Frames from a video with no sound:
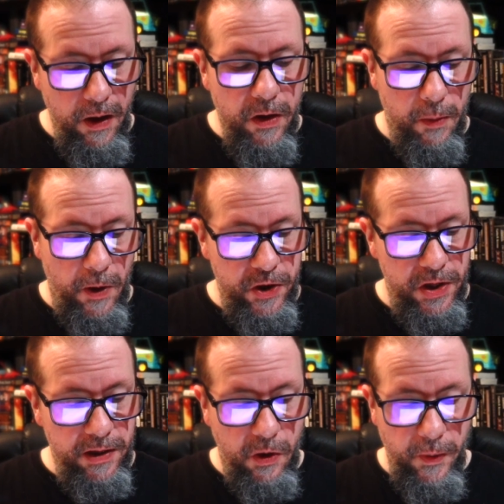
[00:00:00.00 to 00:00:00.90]
The
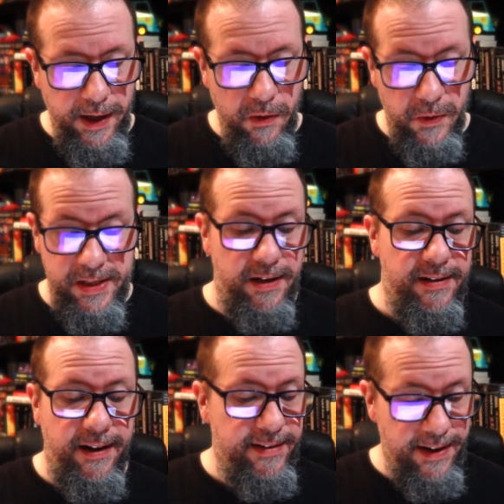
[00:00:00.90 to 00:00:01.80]
Martian Queen was the
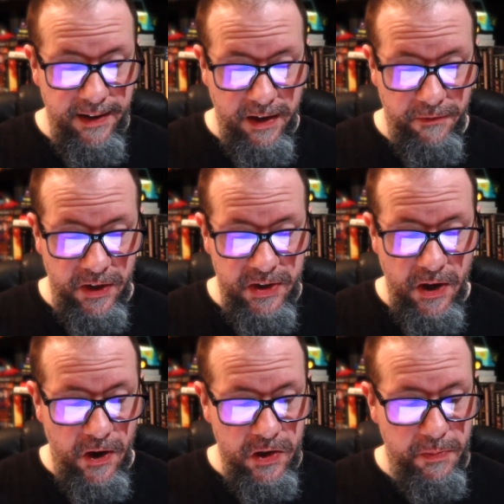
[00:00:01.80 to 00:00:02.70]
Titanic of the
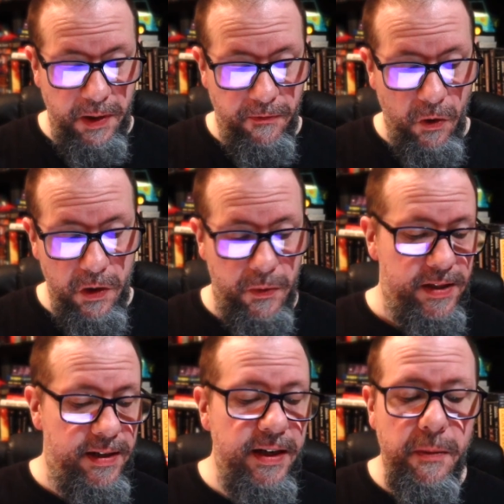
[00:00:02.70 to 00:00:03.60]
stars before it
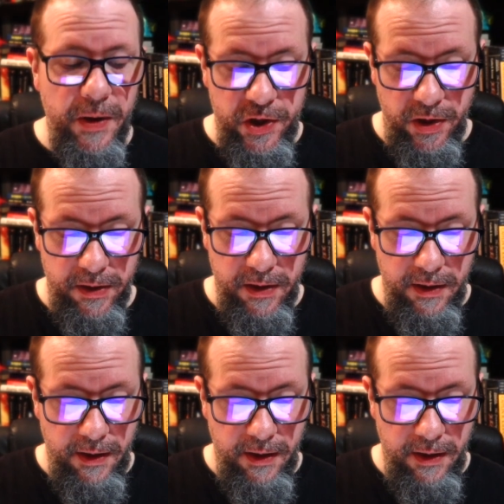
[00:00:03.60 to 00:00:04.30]
was decommissioned,